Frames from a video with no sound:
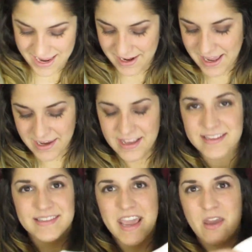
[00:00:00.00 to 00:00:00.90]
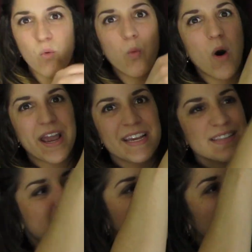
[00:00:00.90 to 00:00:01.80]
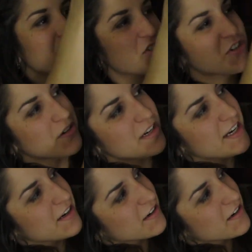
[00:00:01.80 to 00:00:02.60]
and it is a white sweatshirt